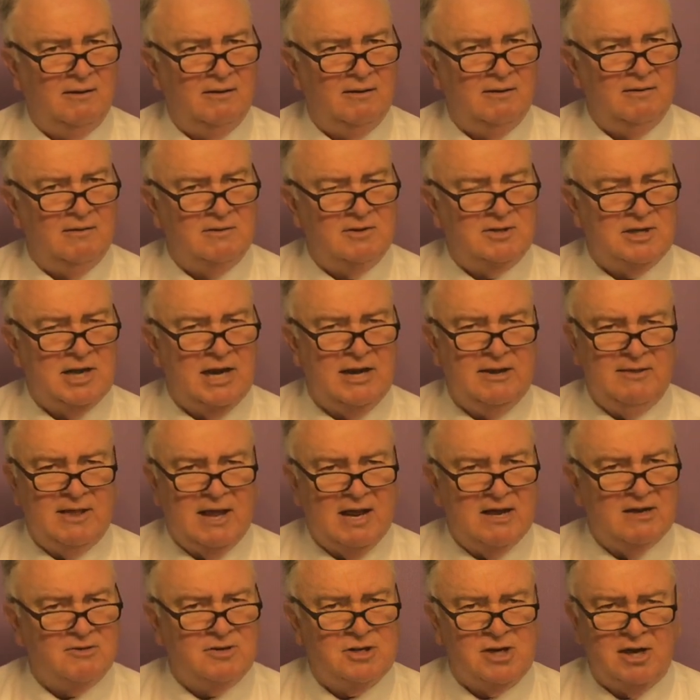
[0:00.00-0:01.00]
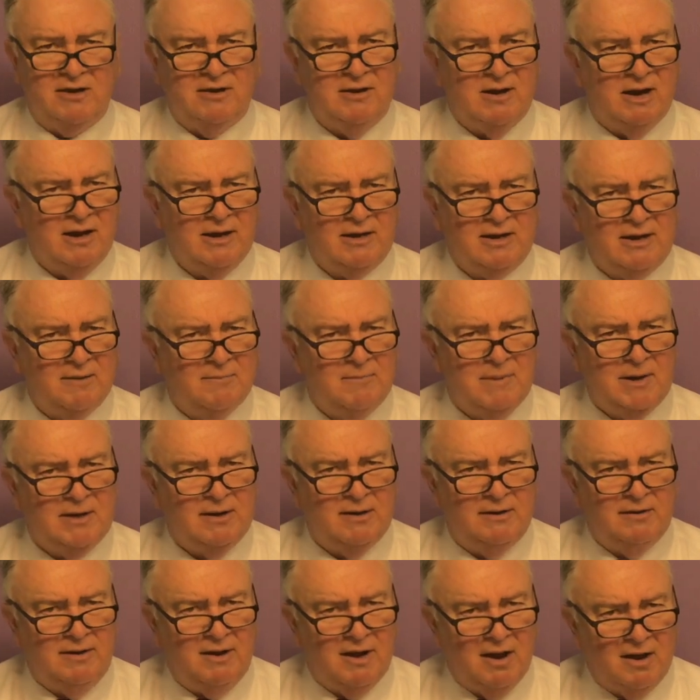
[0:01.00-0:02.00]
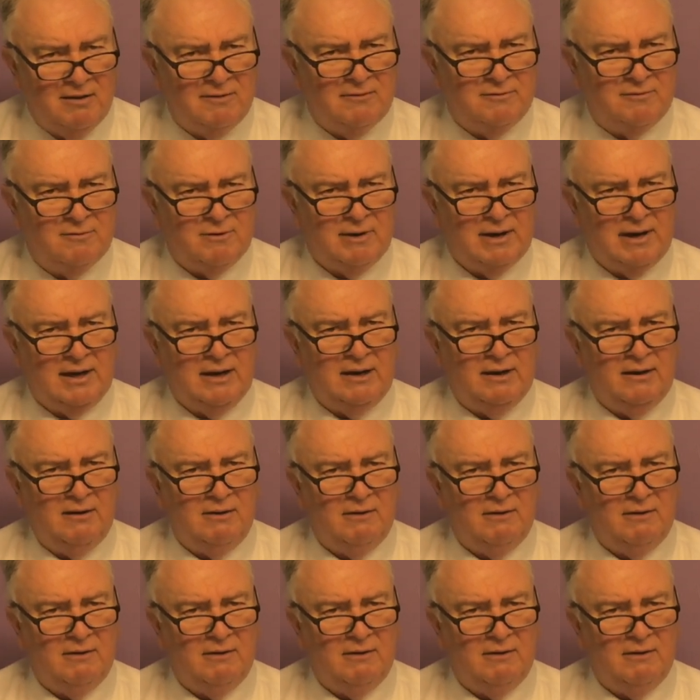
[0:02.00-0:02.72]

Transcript: You say thou shalt not commit adultery.